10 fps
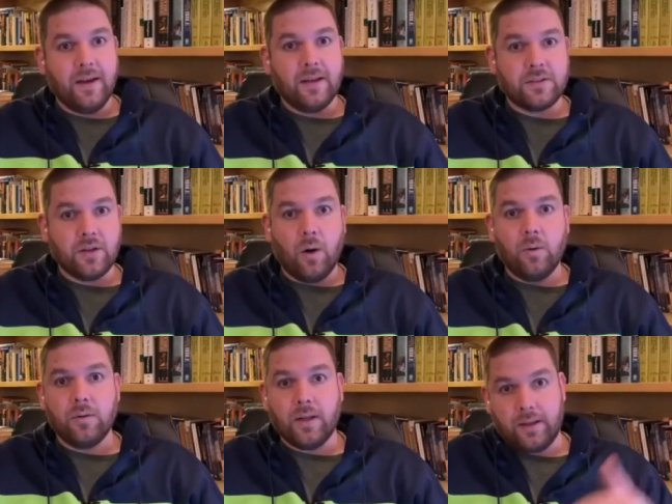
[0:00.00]
And
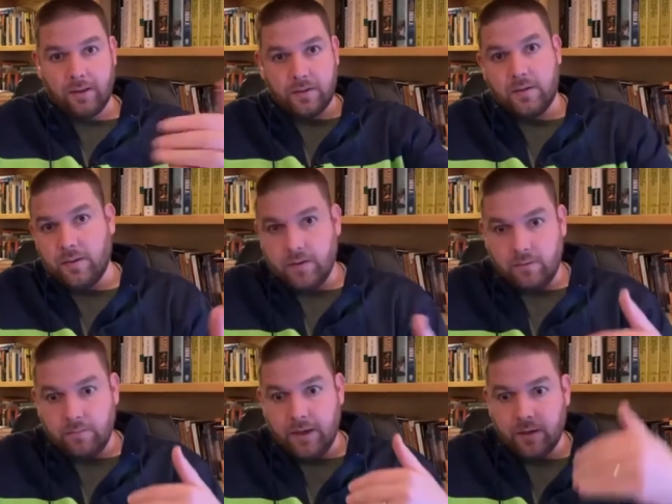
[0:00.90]
so, like it,
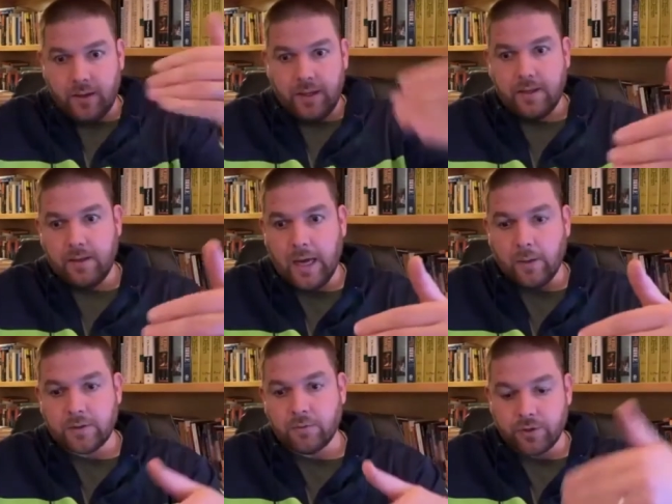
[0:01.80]
it, it
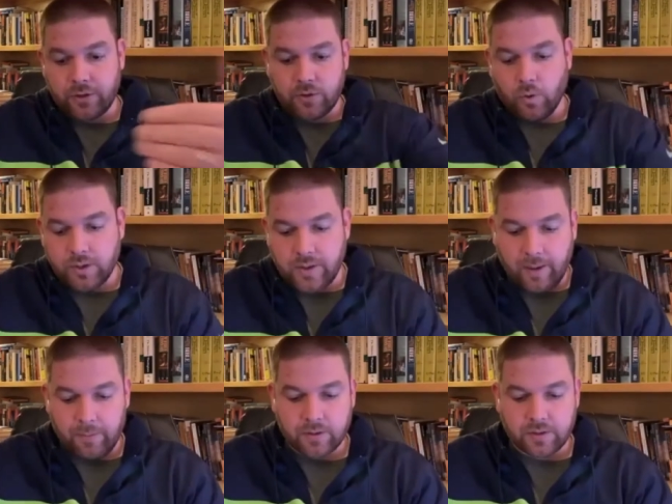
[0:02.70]
helps restore to
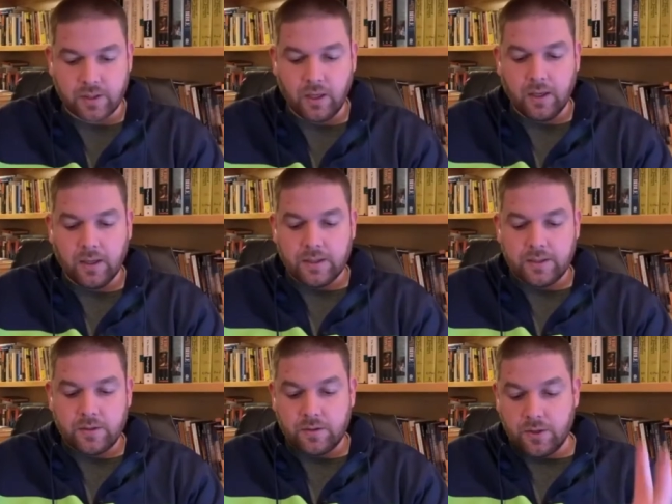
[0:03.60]
that person
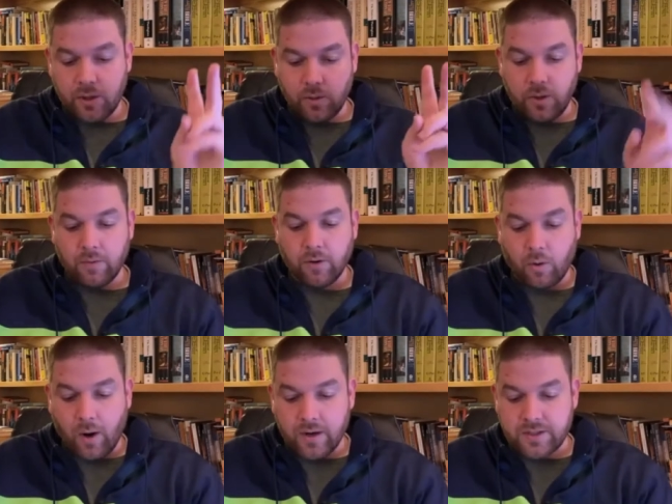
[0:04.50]
Two, it
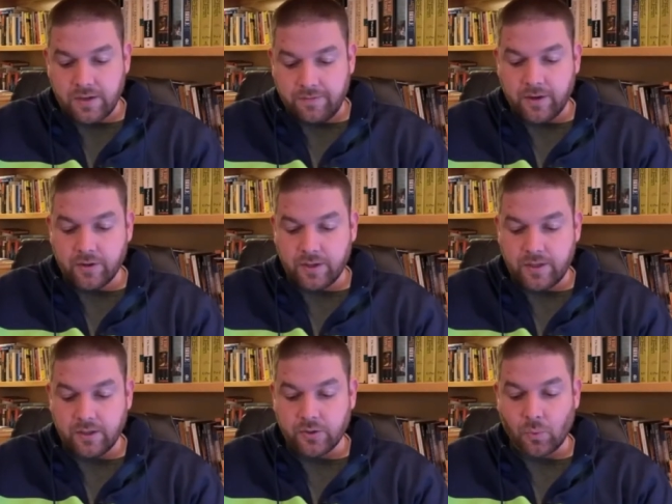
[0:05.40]
requires the offender to
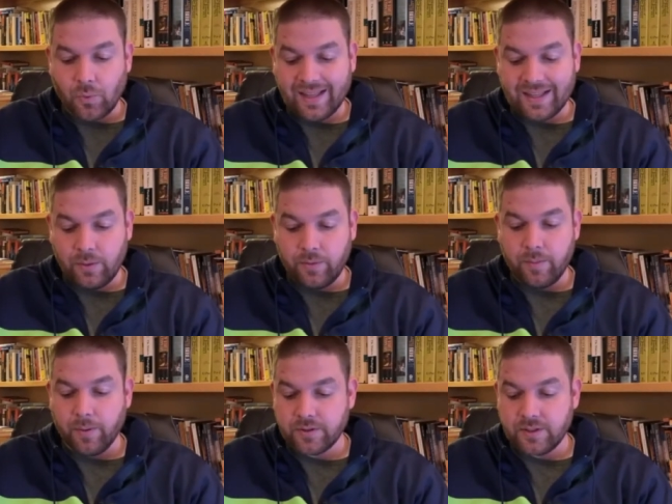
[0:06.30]
deal directly with the
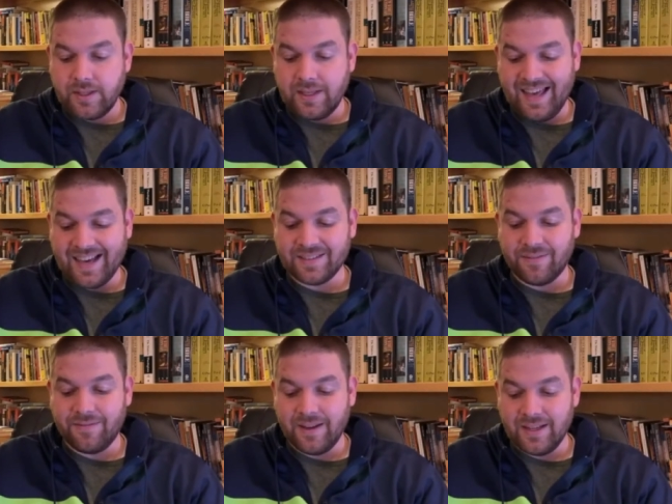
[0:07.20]
person he has
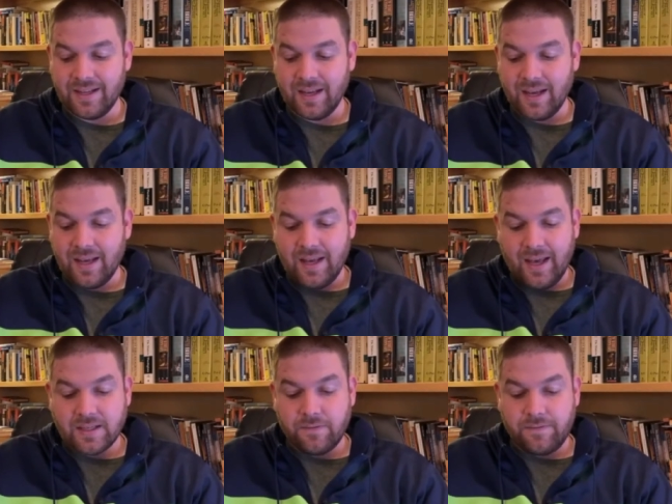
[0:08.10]
offended
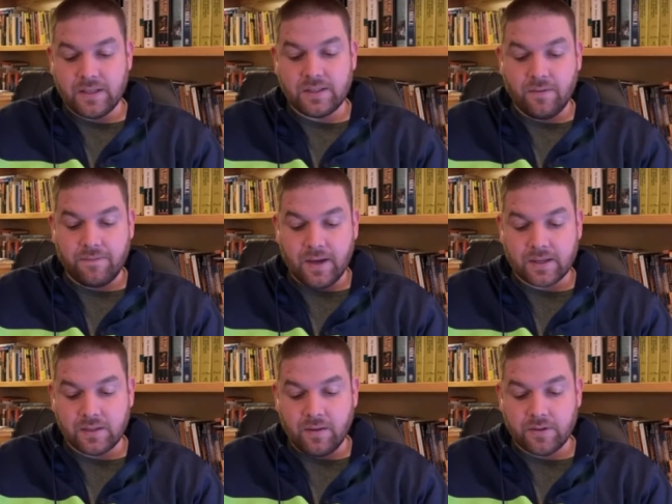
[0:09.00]
and to face the
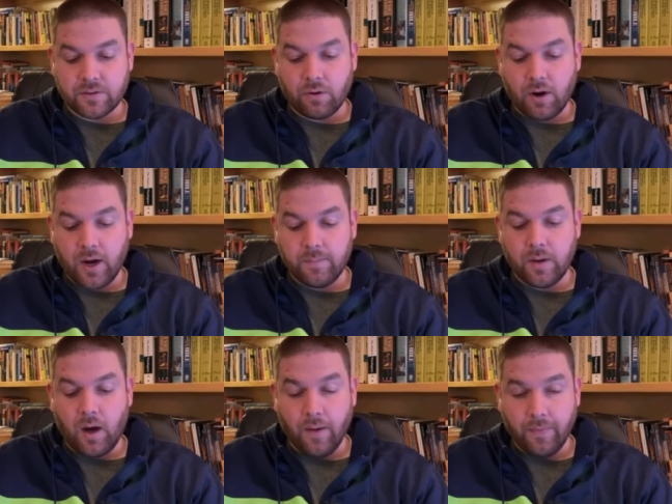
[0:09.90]
effects of his crime
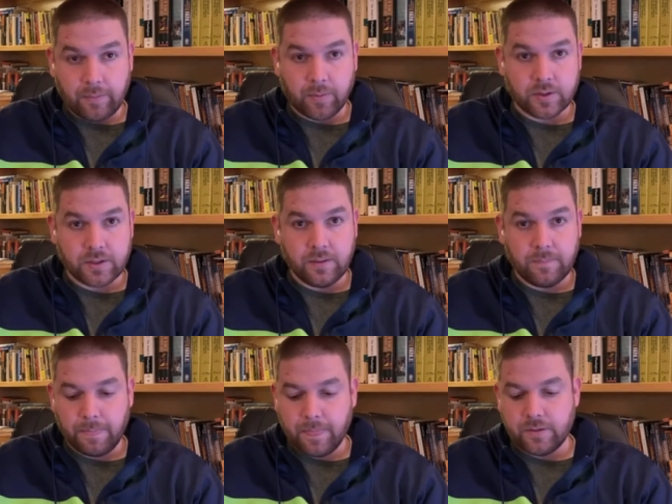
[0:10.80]
on that person.
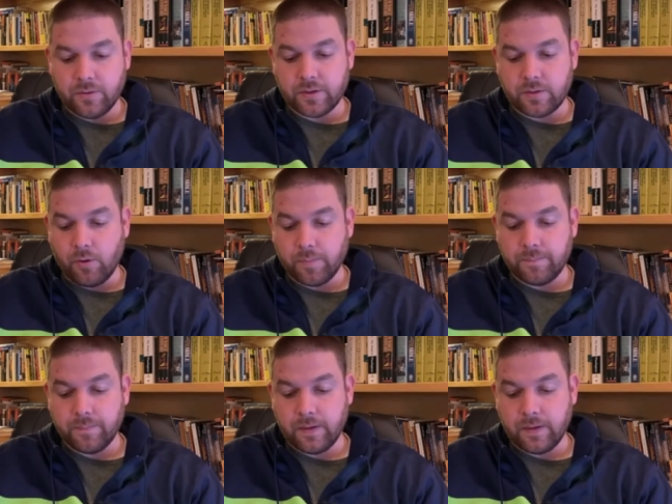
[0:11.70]
So there's a more